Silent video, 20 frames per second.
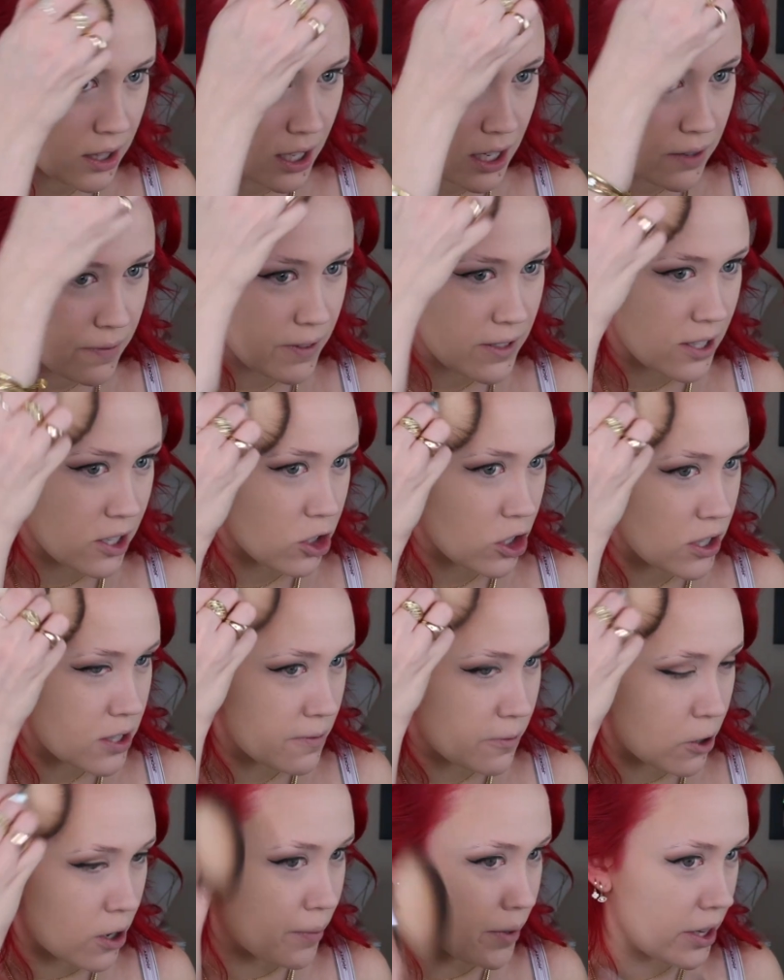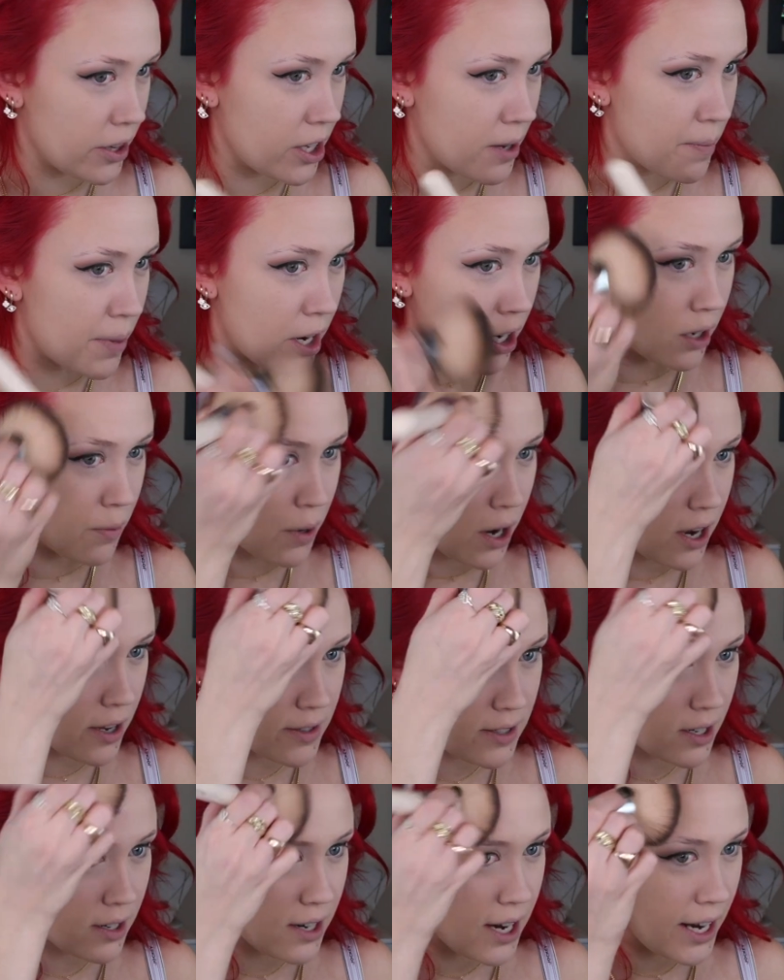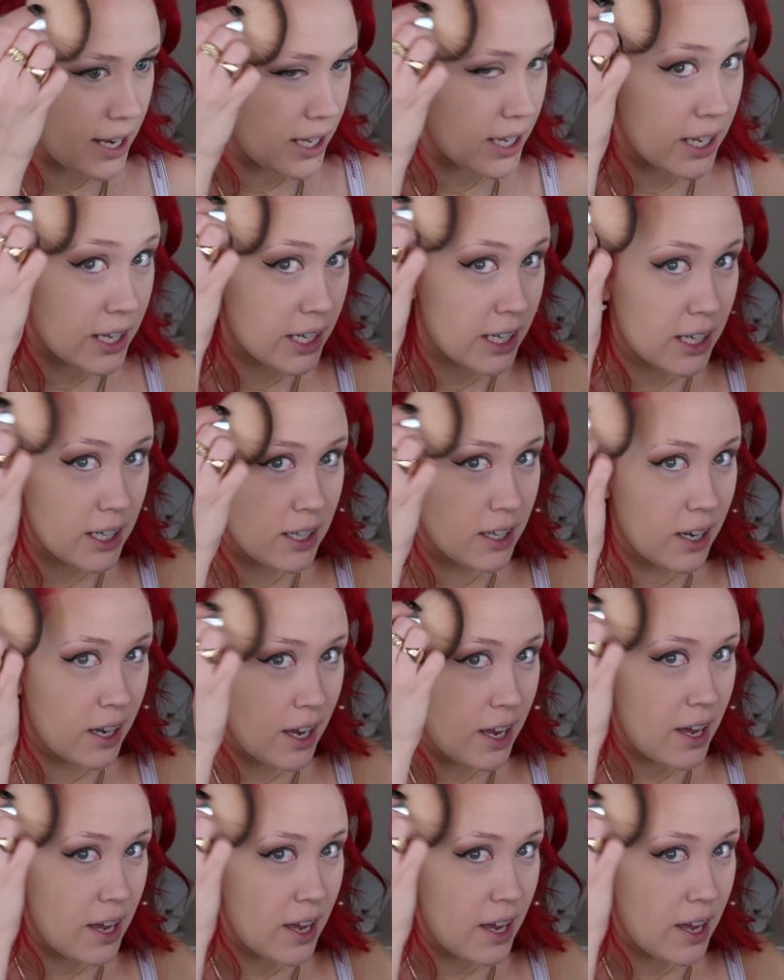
the Physicians Formula Butter Bronzer right here.